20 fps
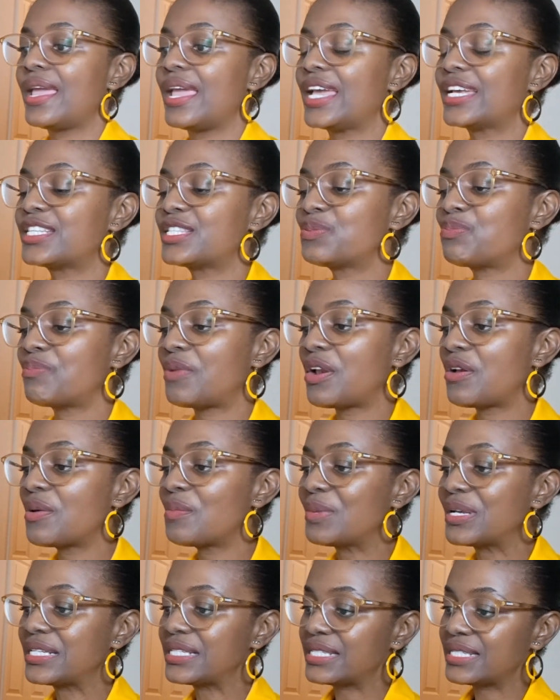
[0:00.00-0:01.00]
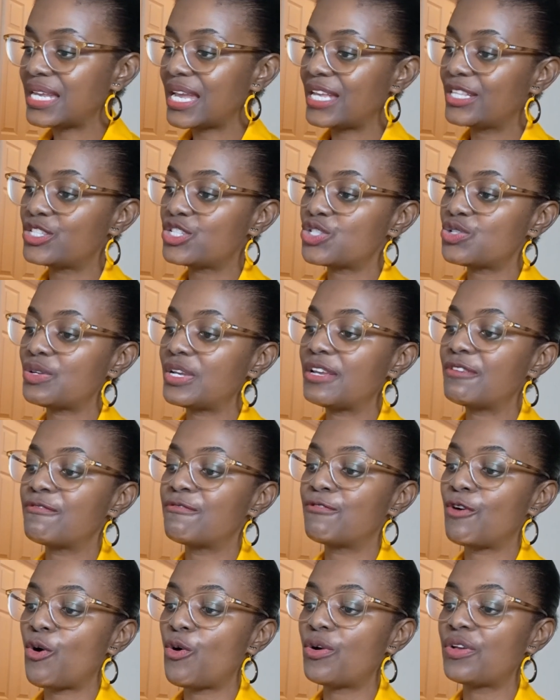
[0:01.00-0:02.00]
Experiment tends to
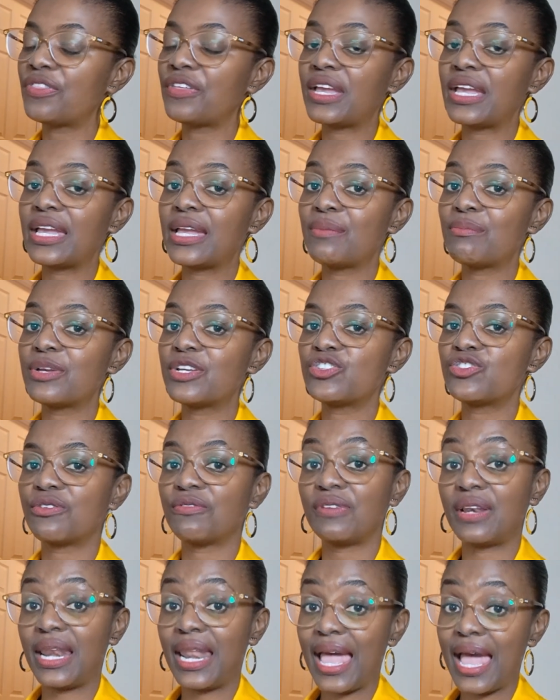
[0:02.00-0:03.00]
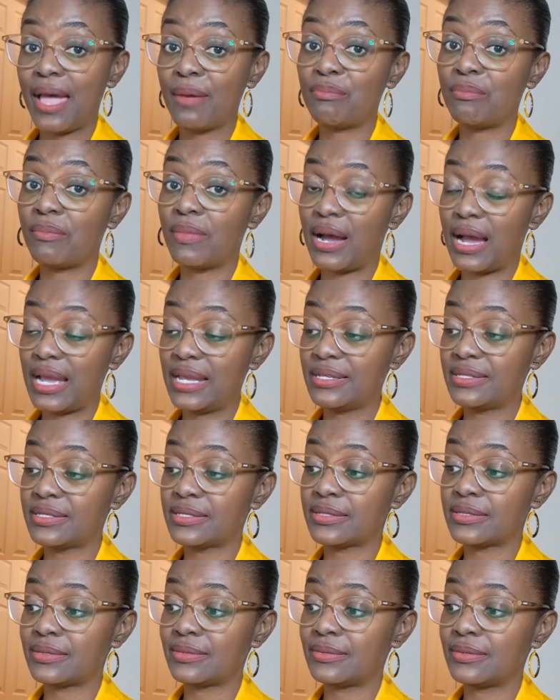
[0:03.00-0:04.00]
evoke the image of lab
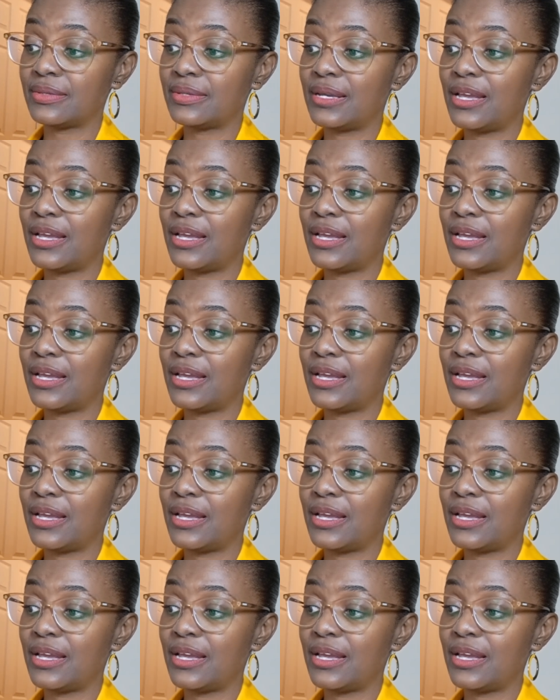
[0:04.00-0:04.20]
mice